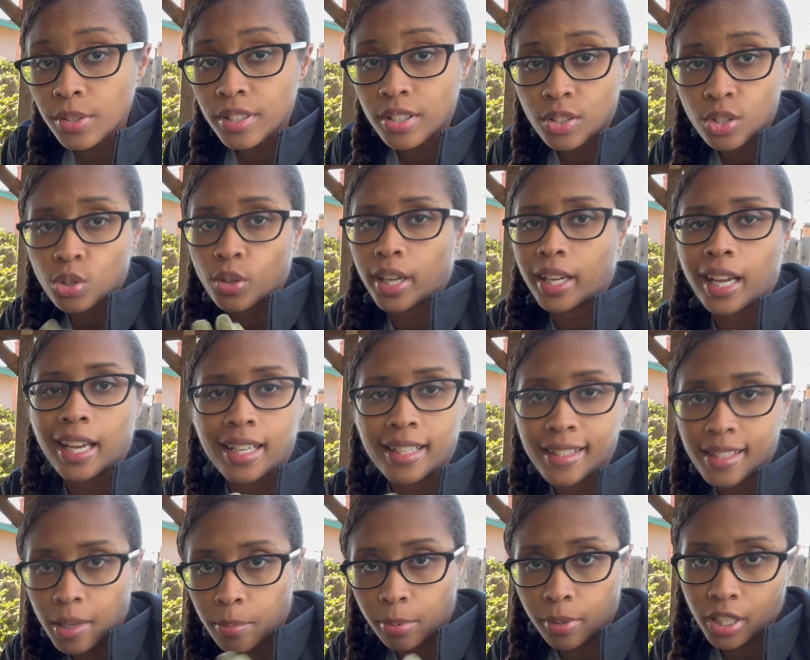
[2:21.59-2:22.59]
And so I kind of
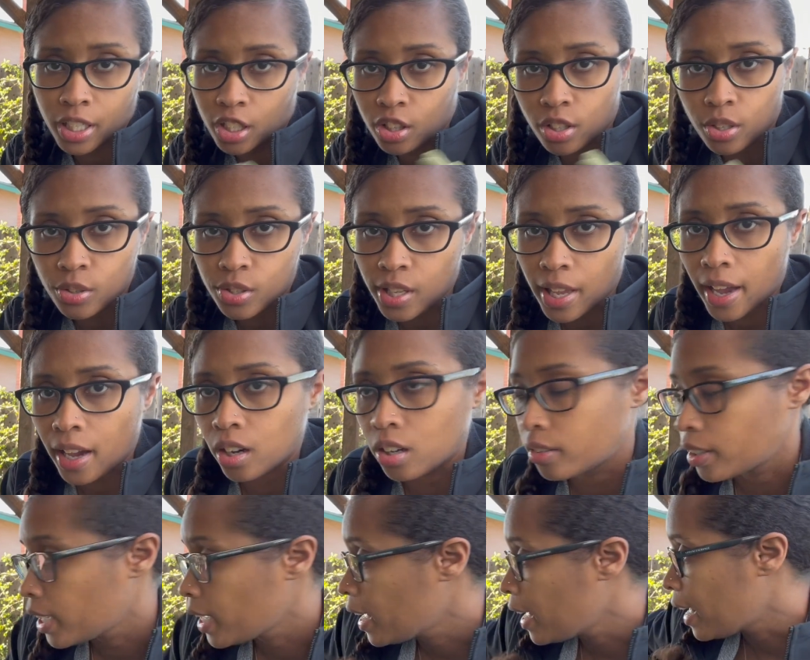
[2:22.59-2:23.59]
separated those out
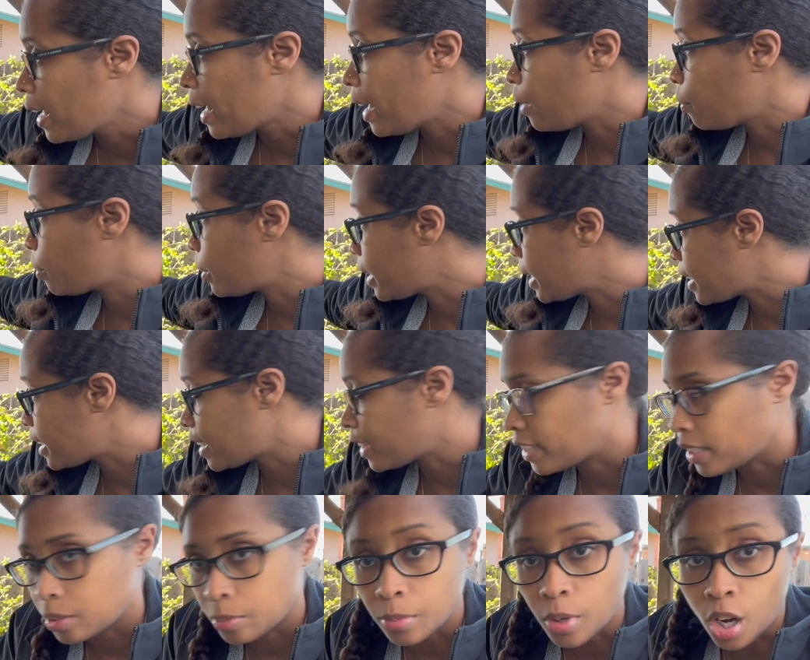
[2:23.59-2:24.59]
and planted
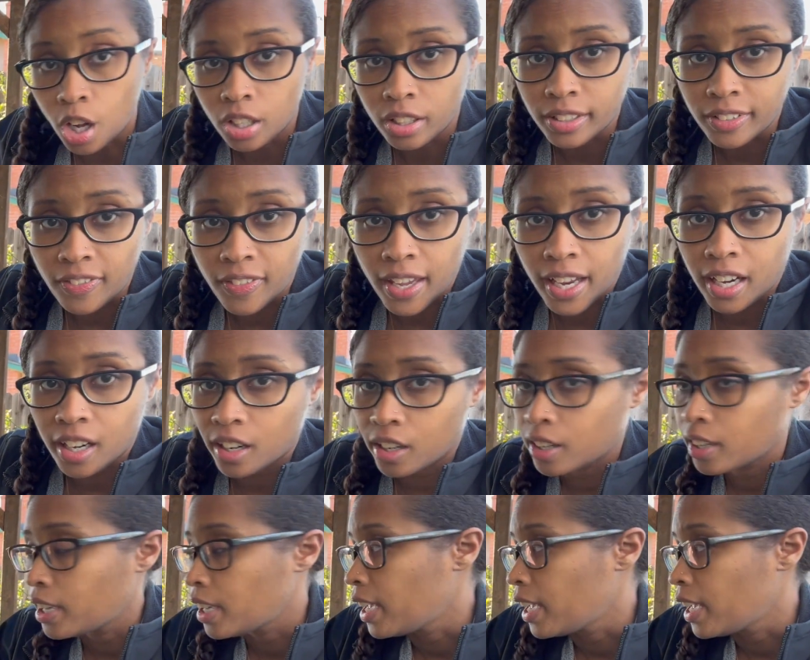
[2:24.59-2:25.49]
them all in there.